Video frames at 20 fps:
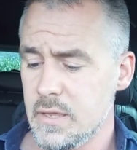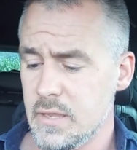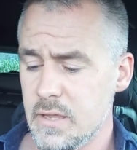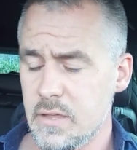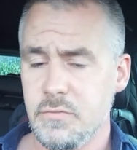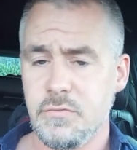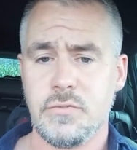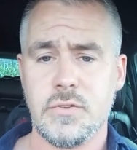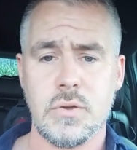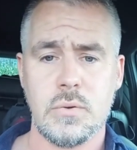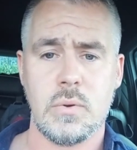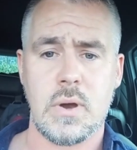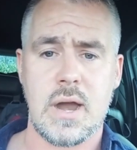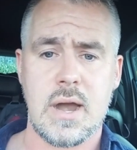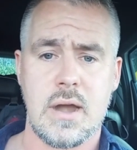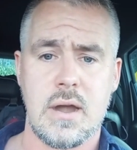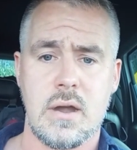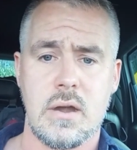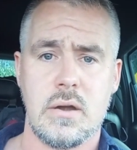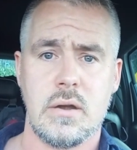If you
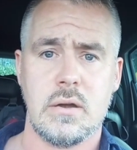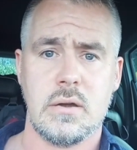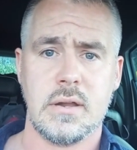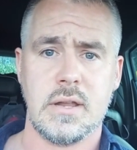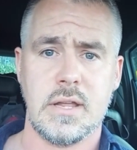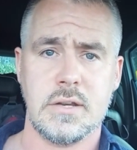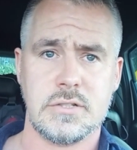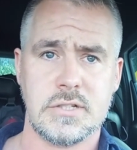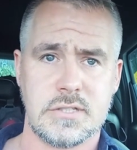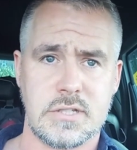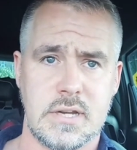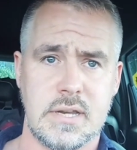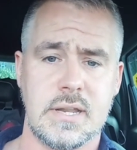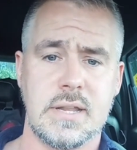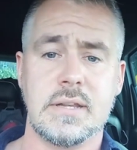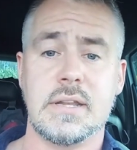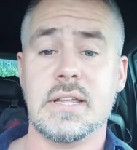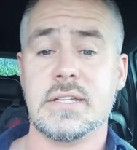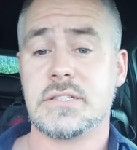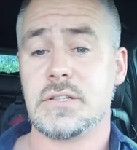are interested
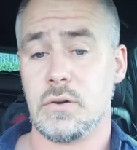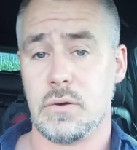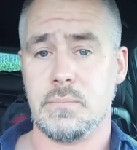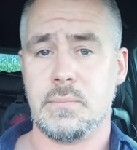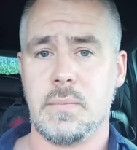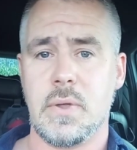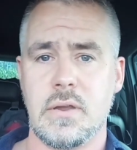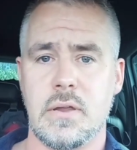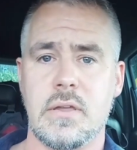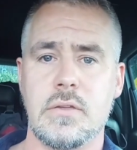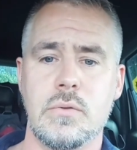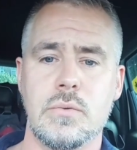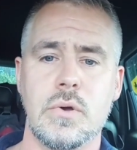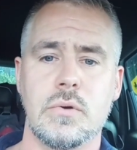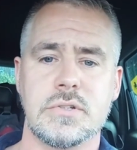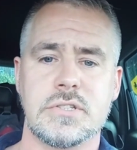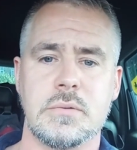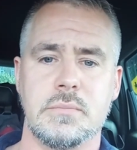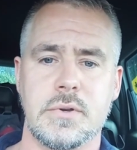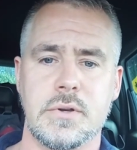in this, or you
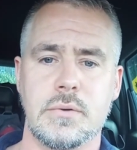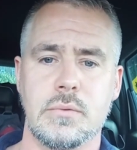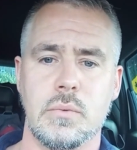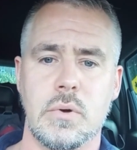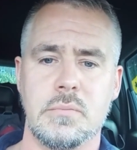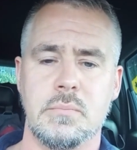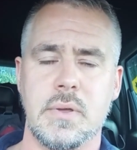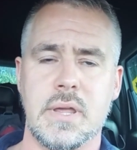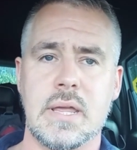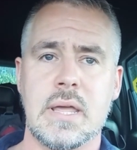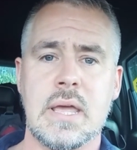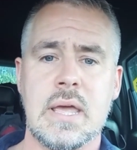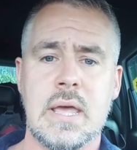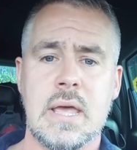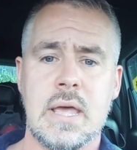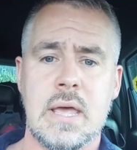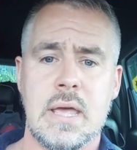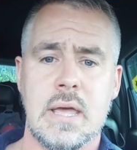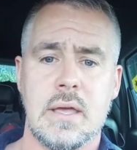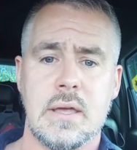know someone who would be,
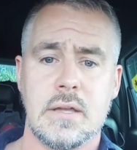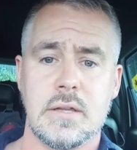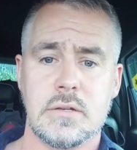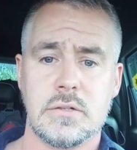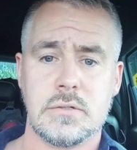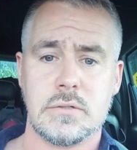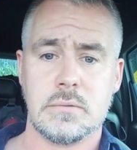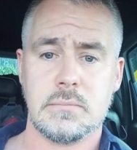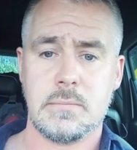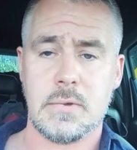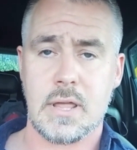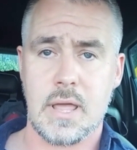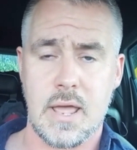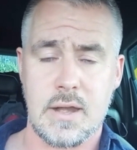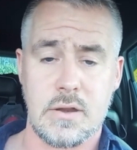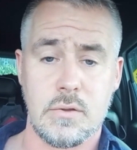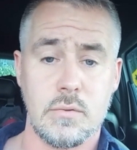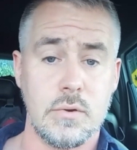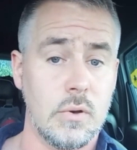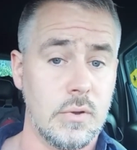
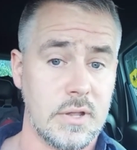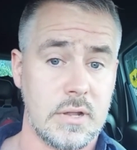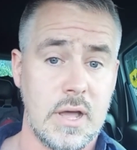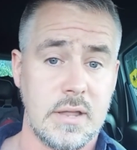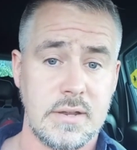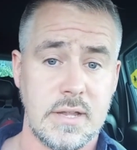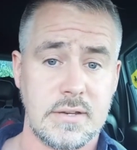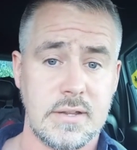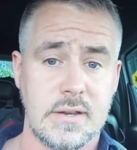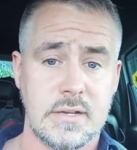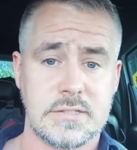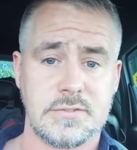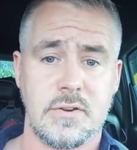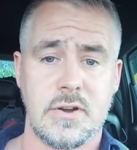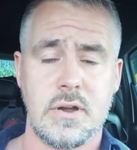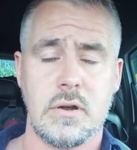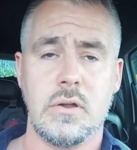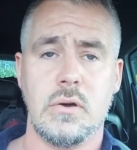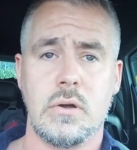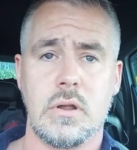and you know the contact details
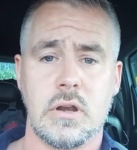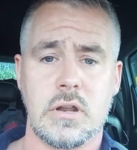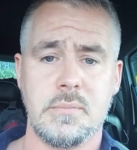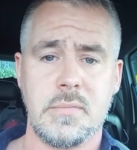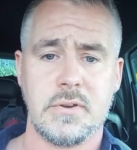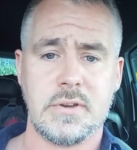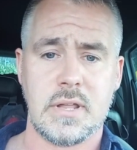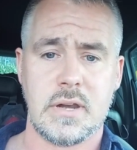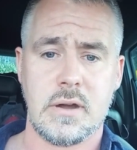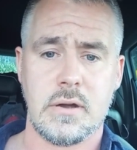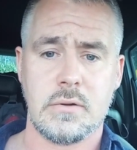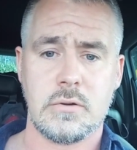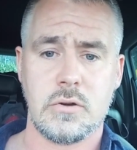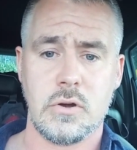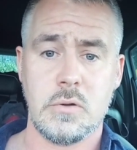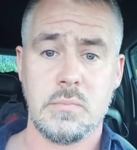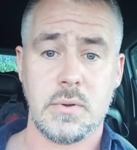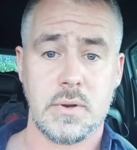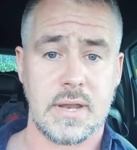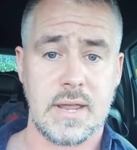for your local community alert
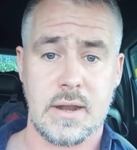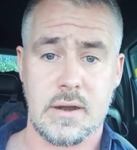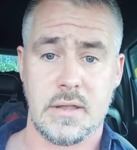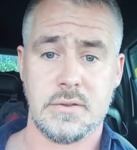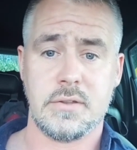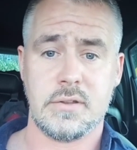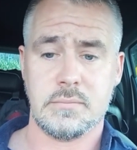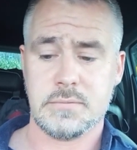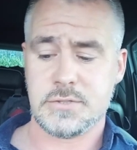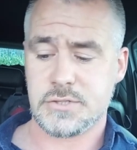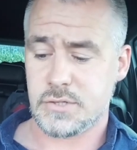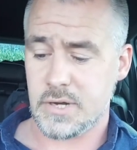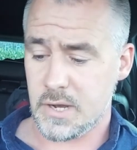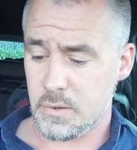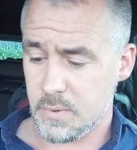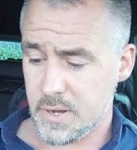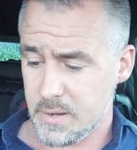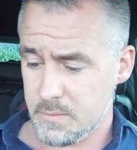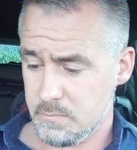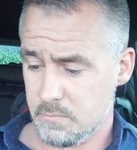group, get onto them
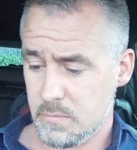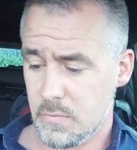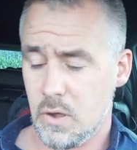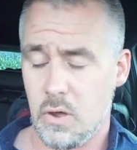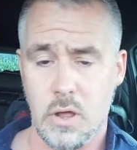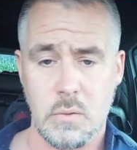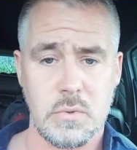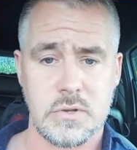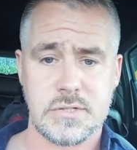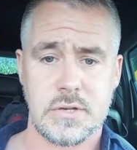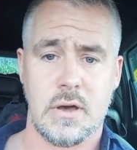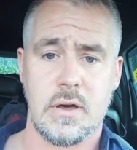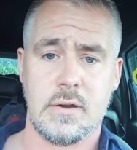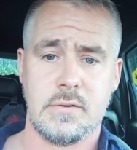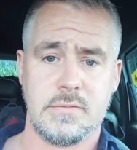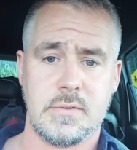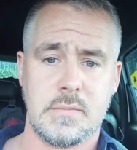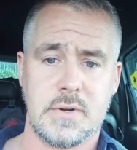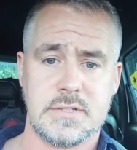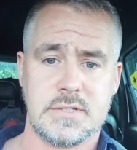straight away. Almost all
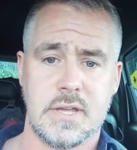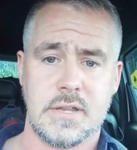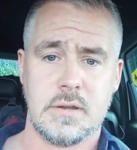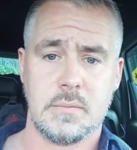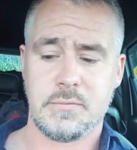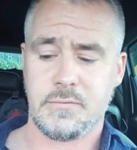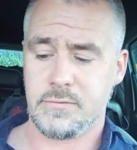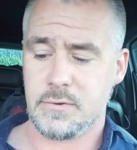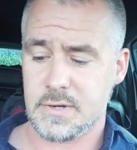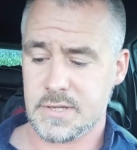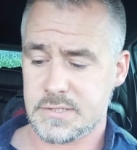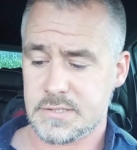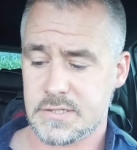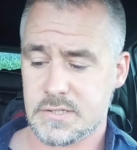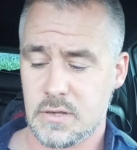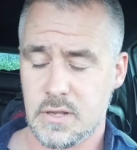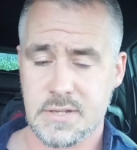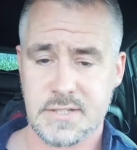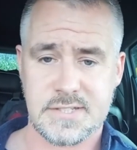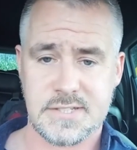of them are signed up for this.
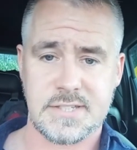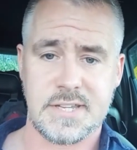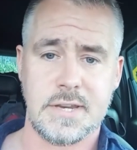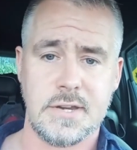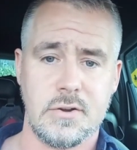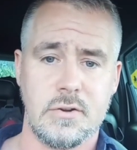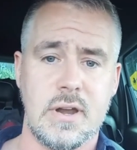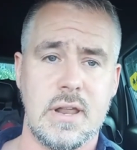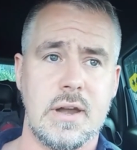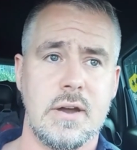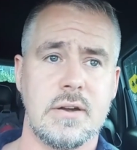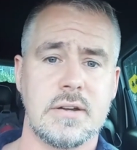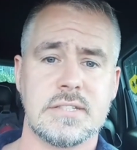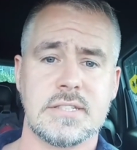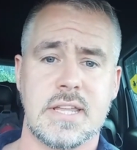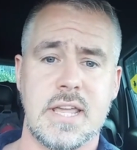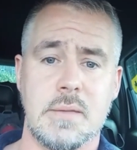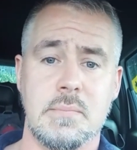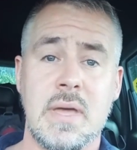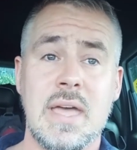It's called the Senior Alert
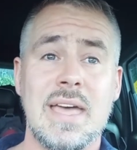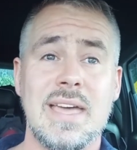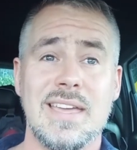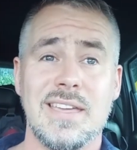Scheme.